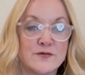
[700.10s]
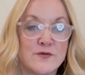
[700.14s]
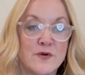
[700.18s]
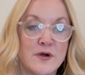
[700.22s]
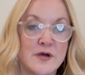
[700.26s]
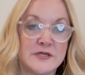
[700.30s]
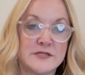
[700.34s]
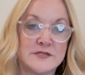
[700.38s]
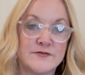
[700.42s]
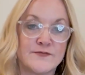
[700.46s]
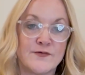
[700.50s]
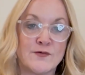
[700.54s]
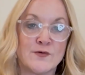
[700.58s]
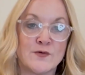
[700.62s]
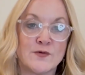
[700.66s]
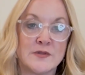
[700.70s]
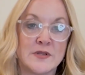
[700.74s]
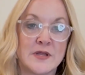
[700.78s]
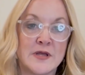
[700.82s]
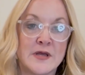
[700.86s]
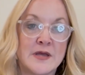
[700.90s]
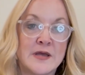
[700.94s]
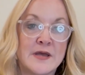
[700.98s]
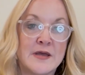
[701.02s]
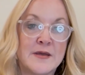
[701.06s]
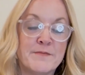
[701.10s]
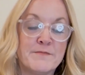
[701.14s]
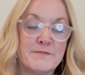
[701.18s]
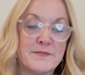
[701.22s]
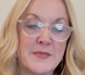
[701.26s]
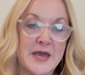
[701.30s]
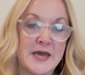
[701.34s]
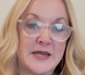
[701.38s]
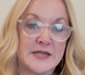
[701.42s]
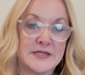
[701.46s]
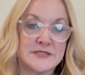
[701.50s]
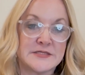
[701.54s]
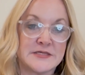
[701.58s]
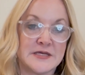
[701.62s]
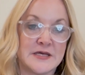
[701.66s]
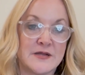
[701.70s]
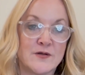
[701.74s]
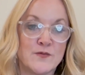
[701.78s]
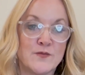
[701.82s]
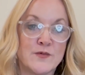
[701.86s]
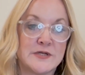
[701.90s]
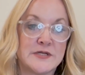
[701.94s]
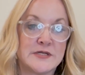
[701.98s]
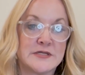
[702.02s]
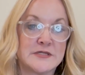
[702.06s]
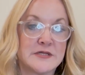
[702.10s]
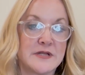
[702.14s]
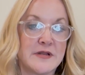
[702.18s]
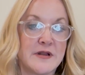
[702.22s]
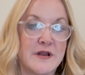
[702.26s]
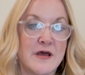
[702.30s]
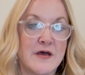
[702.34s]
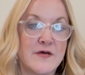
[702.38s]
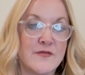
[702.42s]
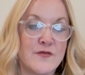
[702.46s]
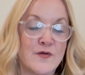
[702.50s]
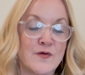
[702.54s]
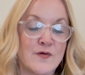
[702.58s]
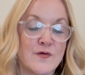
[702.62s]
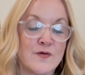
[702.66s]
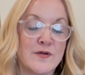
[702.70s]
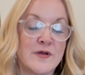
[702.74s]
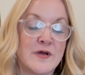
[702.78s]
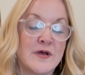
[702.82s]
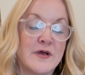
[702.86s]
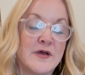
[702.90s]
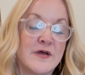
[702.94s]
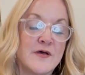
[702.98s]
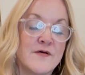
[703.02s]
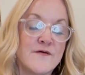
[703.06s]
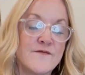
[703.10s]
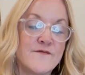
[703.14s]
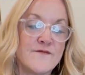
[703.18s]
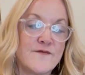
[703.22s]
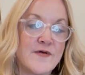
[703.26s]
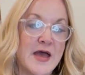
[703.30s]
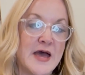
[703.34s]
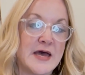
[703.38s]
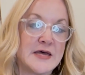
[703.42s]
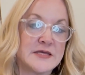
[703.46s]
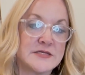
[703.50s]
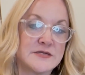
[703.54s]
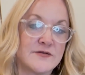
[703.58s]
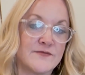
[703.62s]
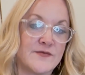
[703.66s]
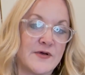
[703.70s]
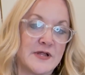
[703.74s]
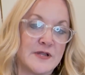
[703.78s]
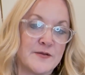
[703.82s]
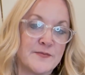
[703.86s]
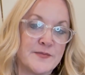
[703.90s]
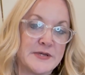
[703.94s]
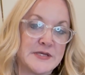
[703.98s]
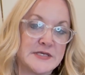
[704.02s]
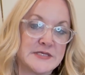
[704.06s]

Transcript: Huntsville, Madison, which is another fast developing